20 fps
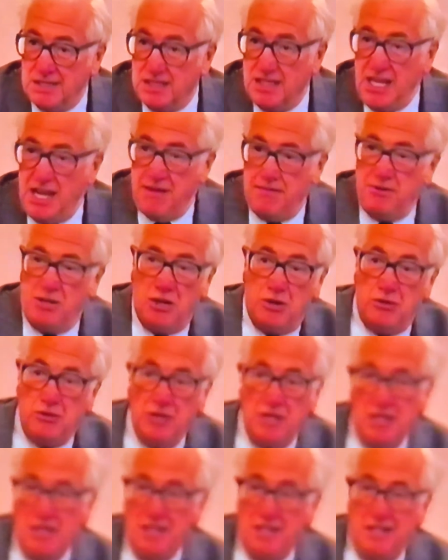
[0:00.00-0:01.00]
To them, you know,
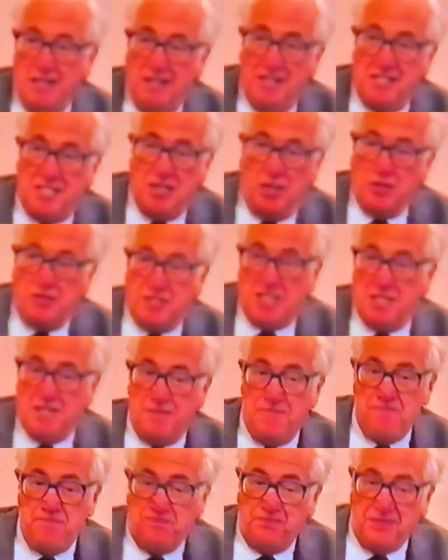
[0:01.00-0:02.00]
it's not
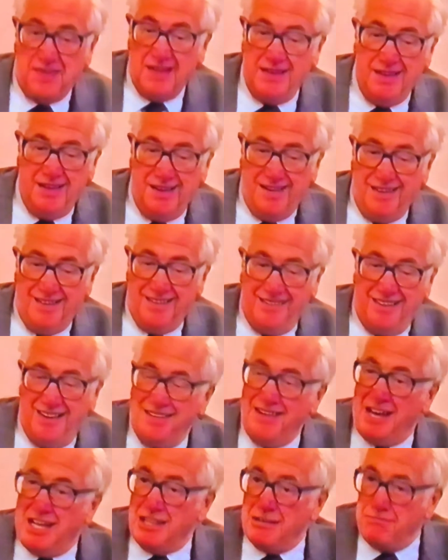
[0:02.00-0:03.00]

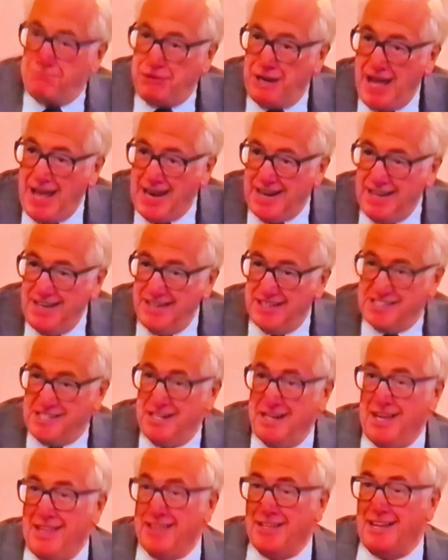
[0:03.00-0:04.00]
another planet,
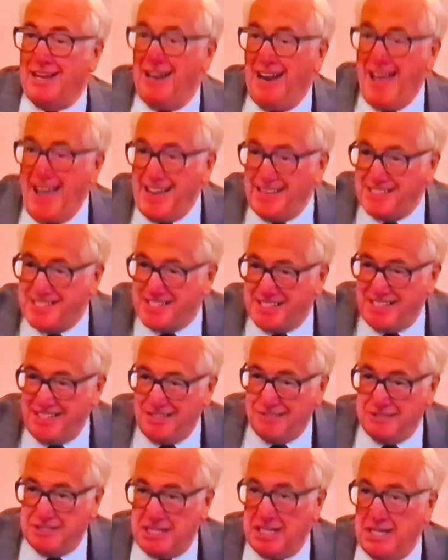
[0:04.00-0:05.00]
it's another galaxy,
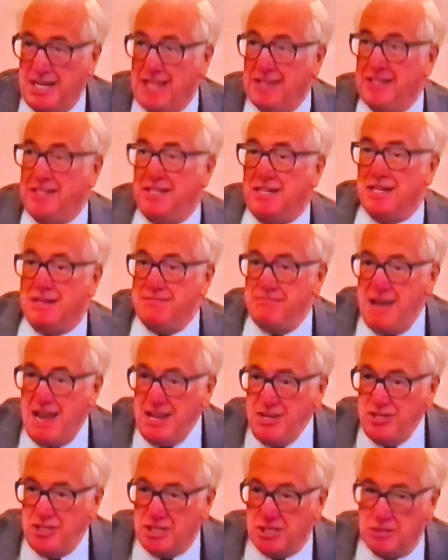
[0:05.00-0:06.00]
it's another
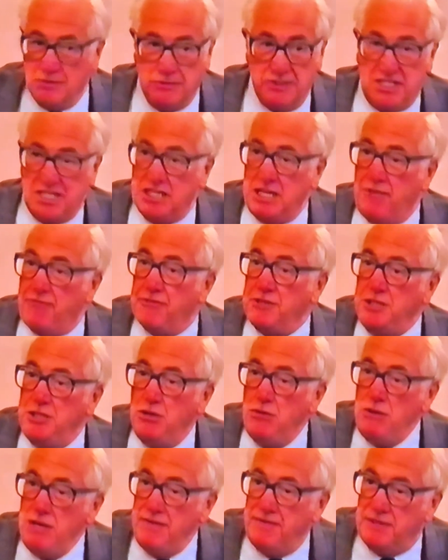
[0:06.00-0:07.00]
dimension, or it's a
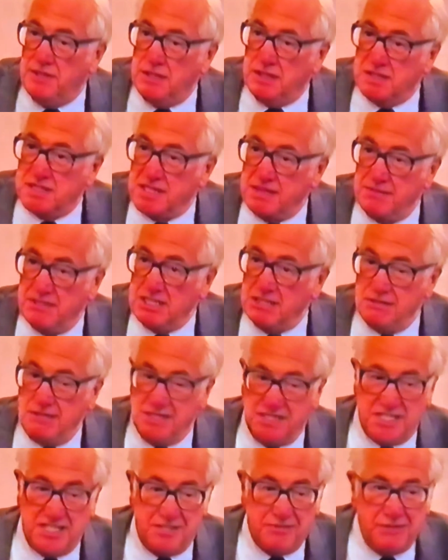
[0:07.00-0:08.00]
different universe. I mean,
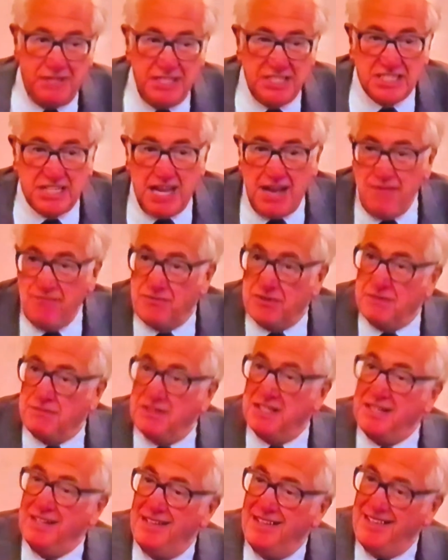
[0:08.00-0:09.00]
across the trees come
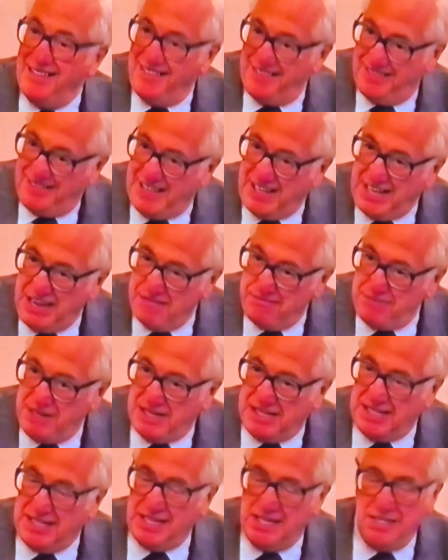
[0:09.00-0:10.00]
from them. They get
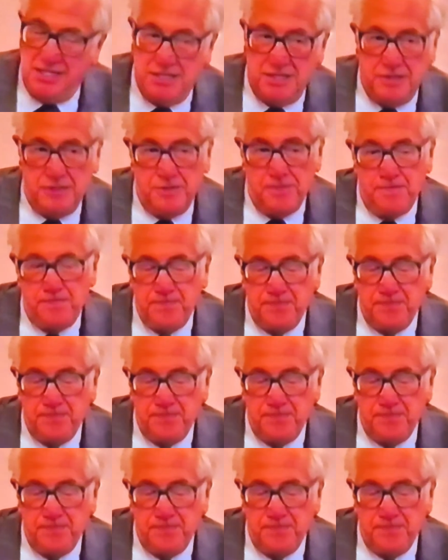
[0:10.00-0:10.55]
by and they do.